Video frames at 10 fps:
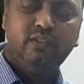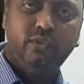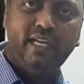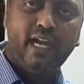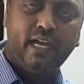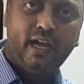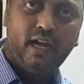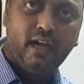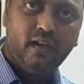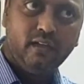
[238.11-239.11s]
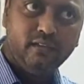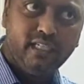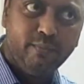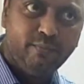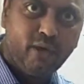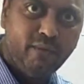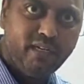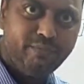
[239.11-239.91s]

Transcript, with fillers: today I, the employment